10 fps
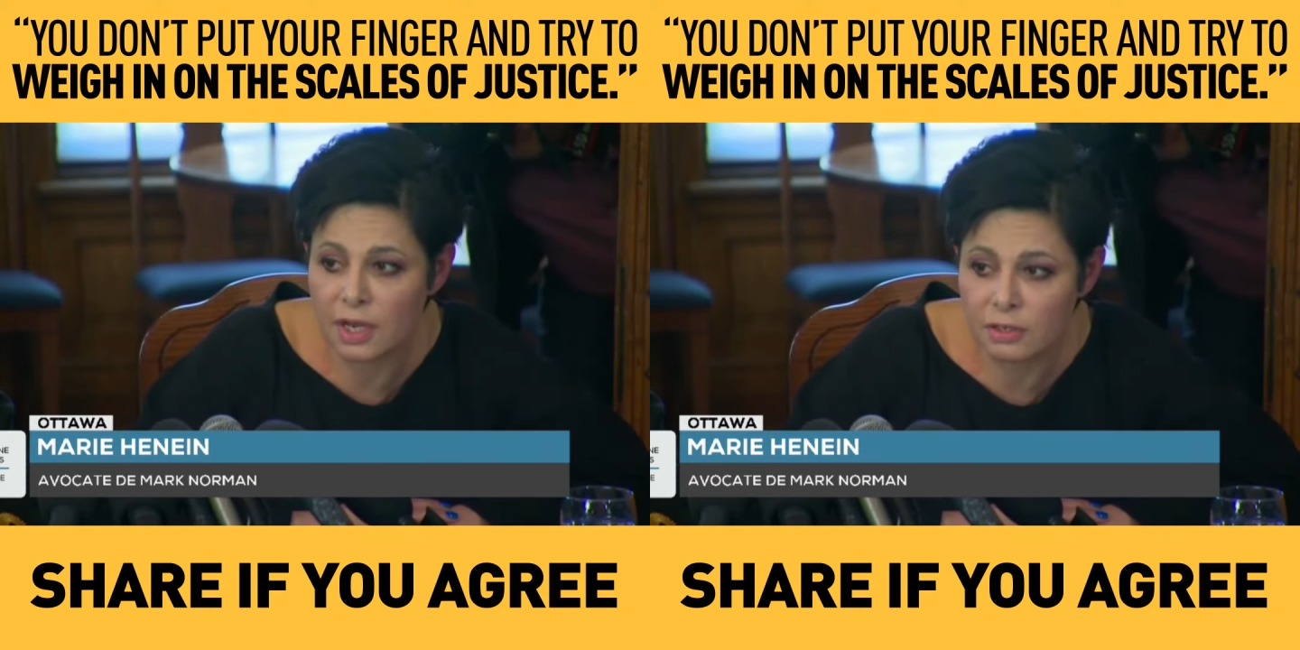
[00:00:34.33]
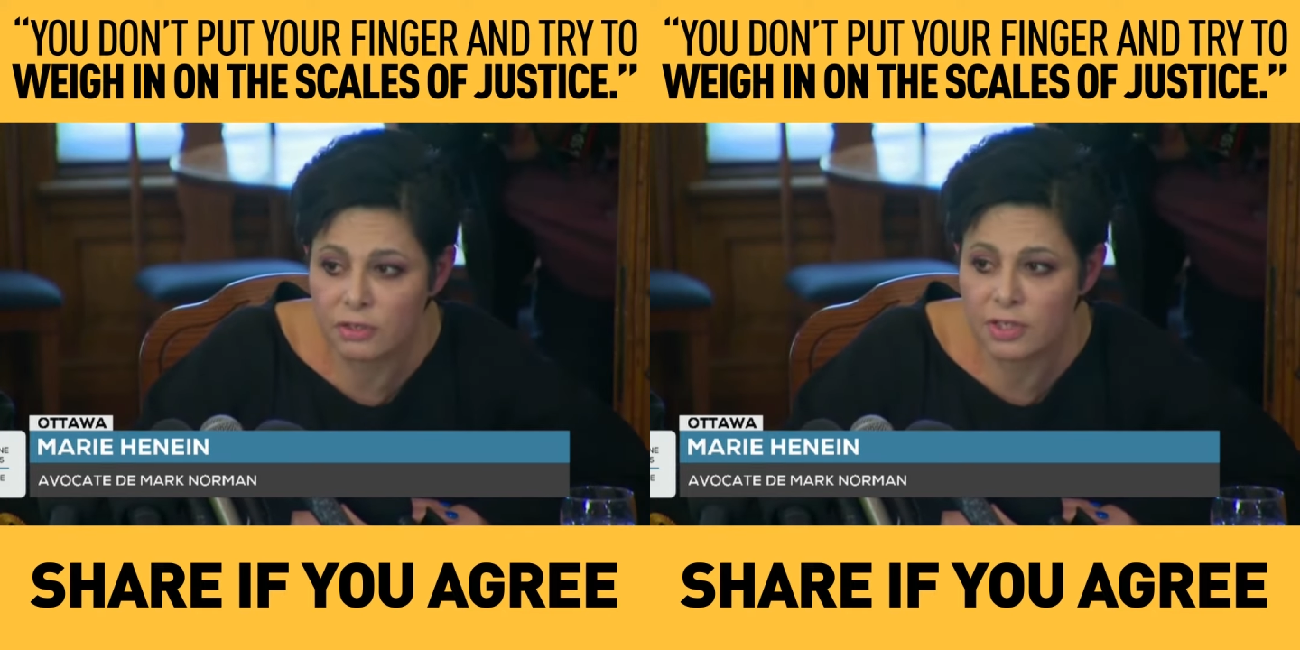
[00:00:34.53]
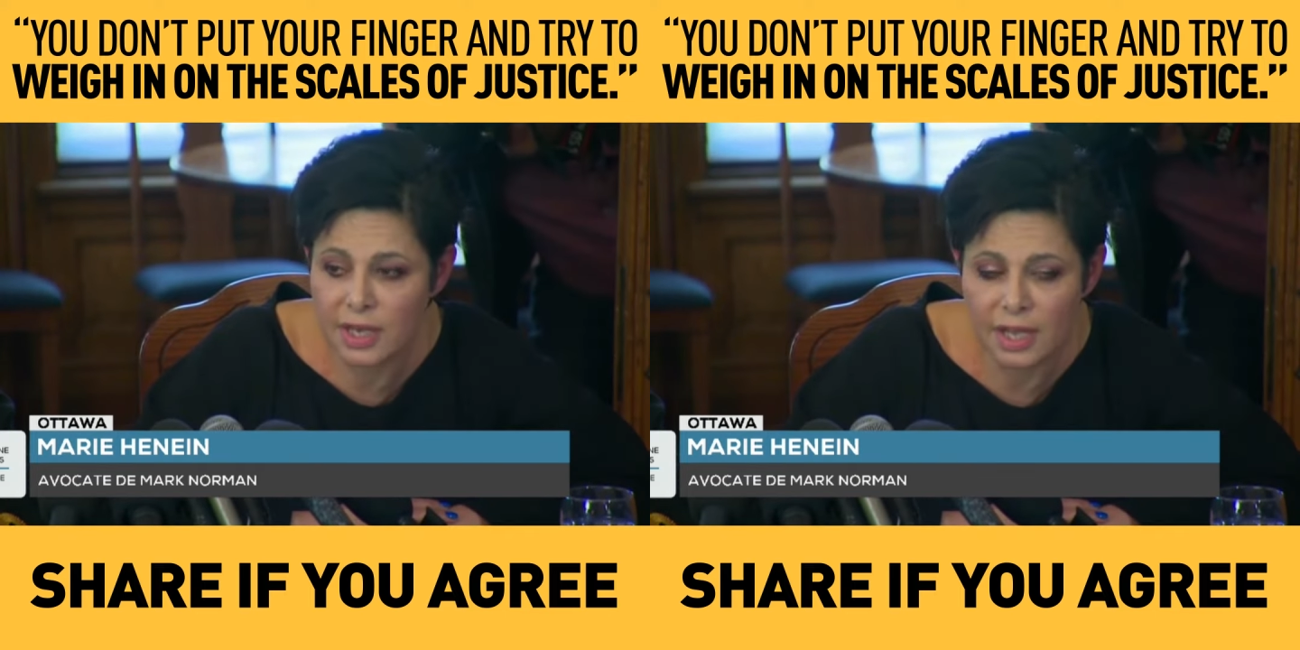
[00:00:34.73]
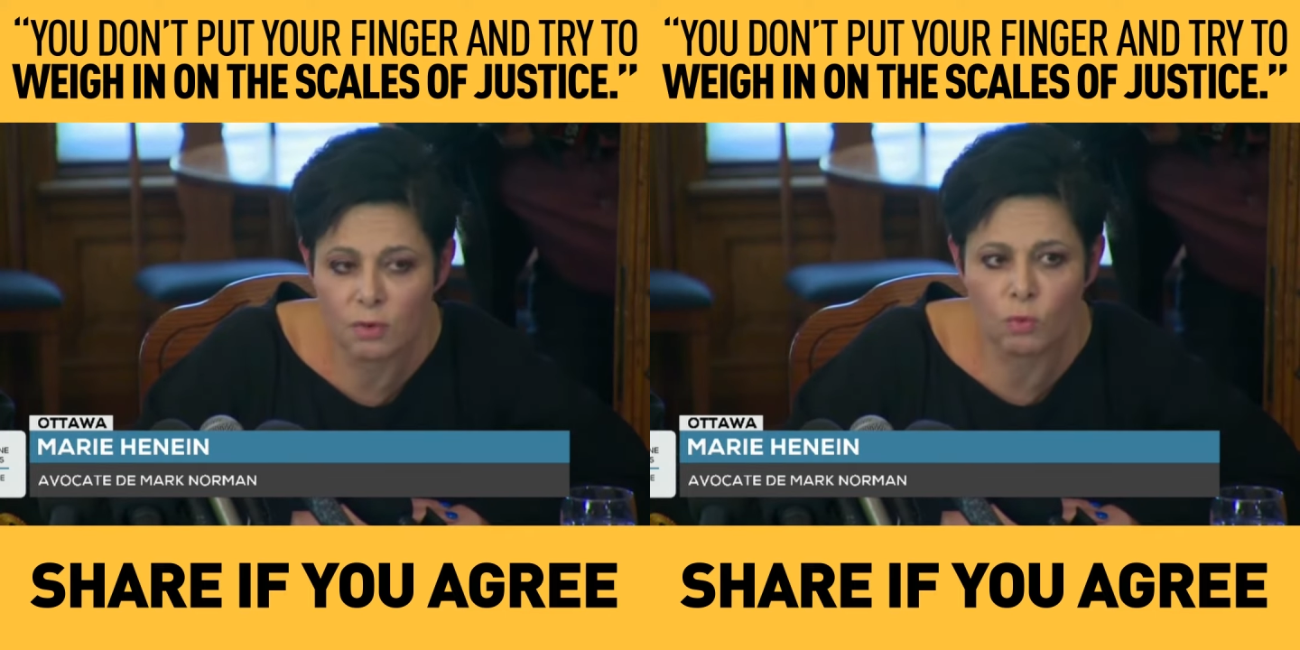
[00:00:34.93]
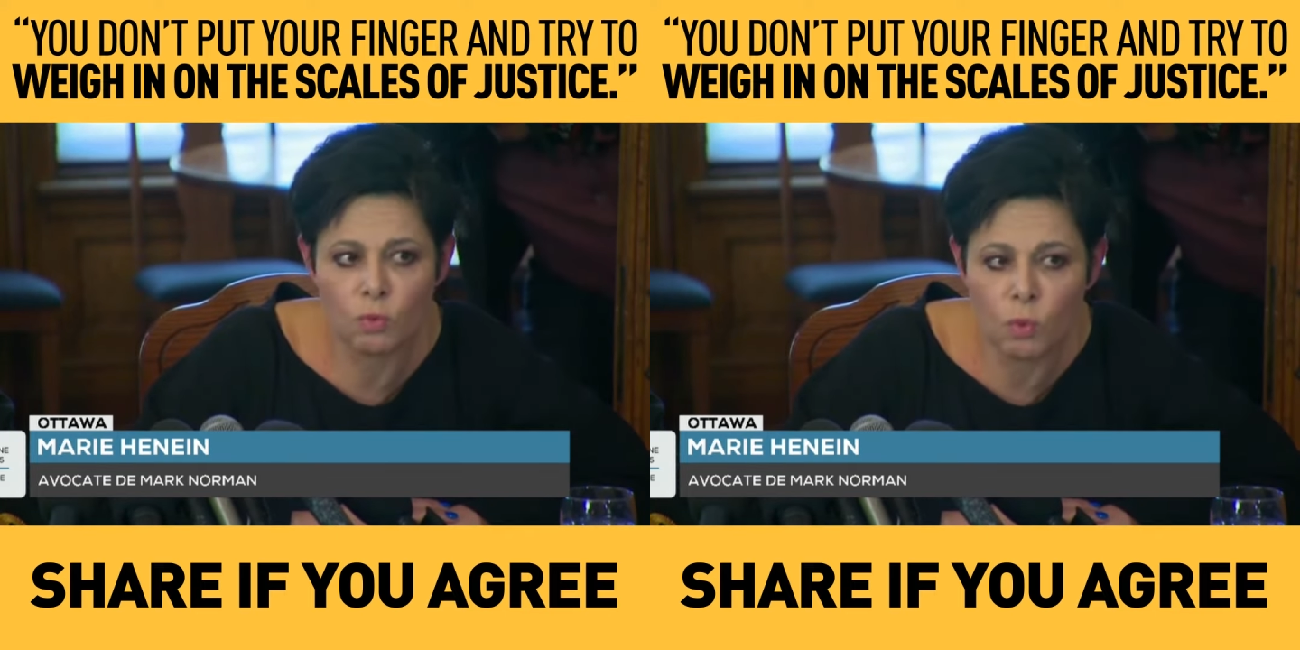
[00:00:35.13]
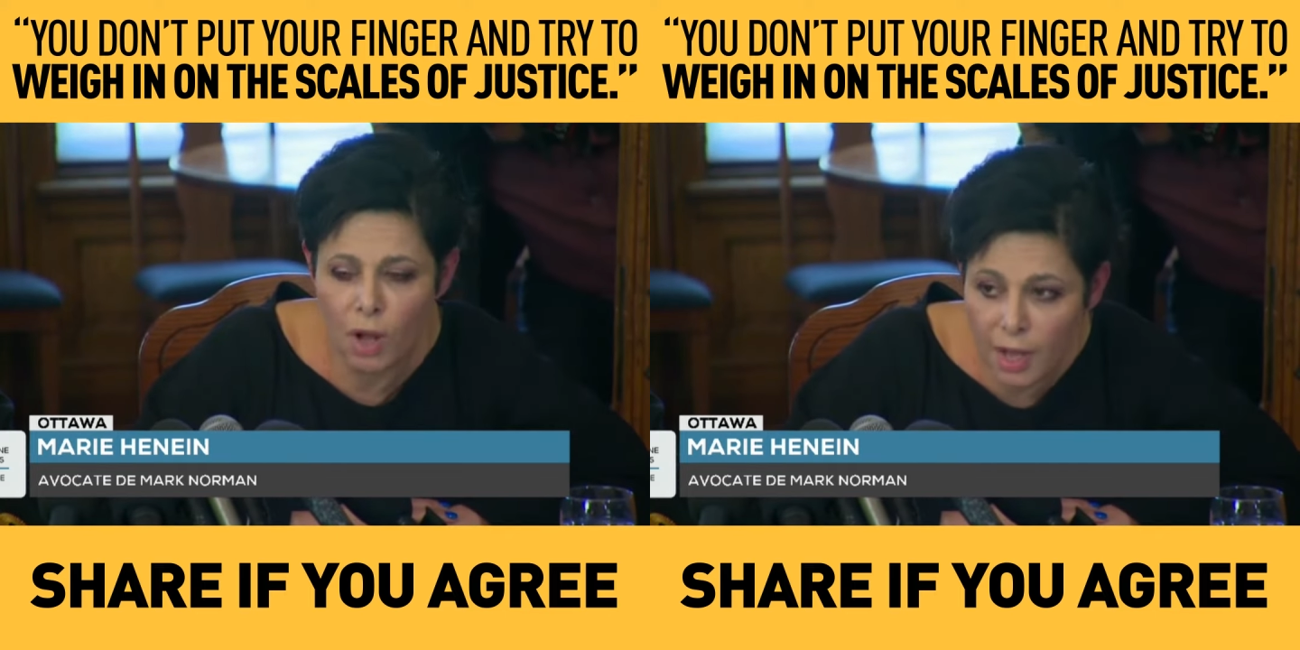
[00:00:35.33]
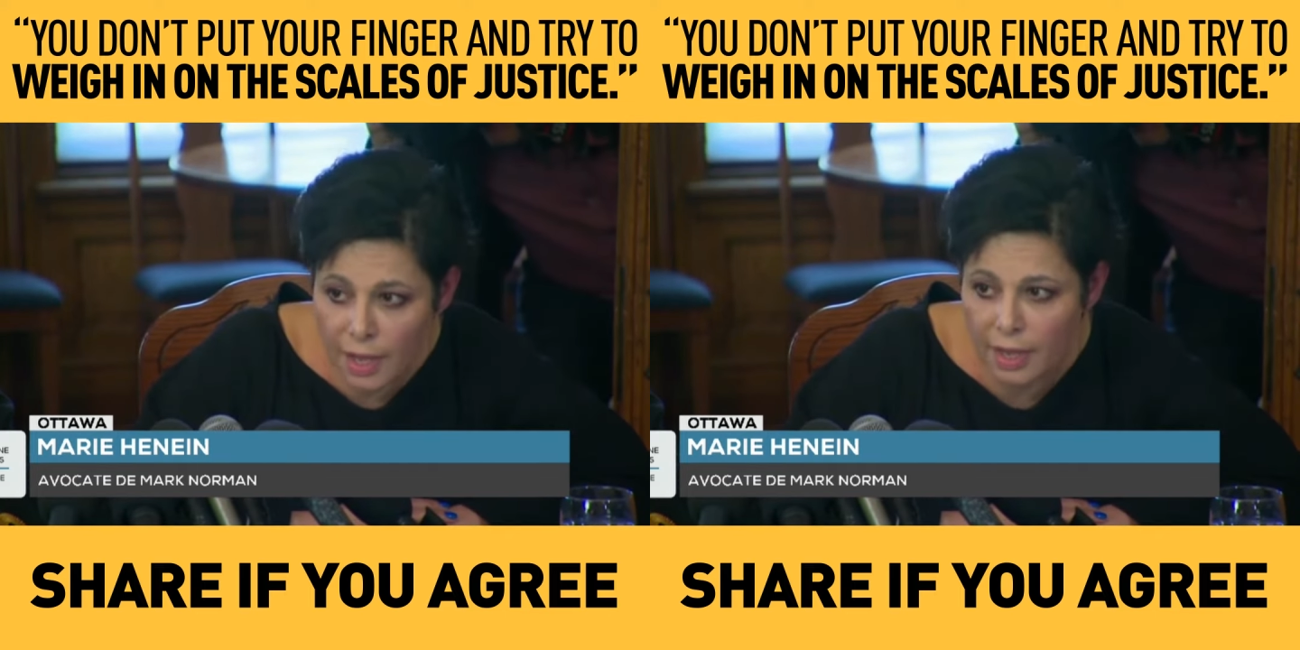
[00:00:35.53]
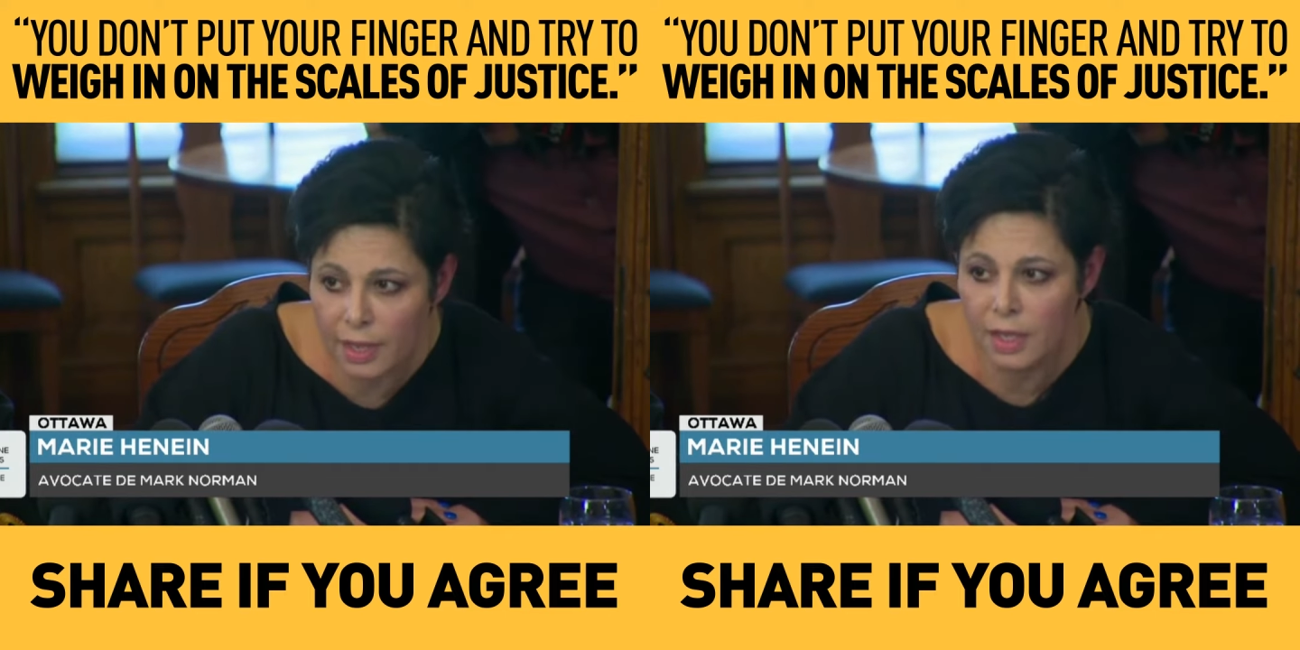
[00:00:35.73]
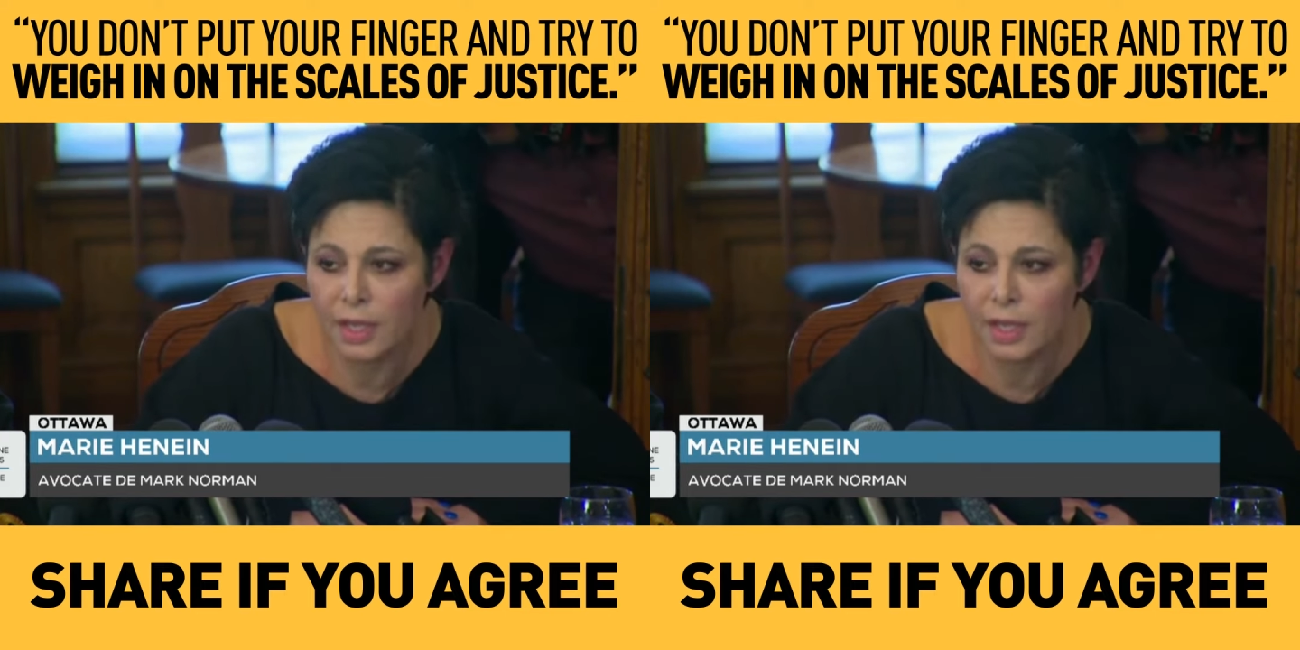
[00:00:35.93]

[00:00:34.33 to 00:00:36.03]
understand why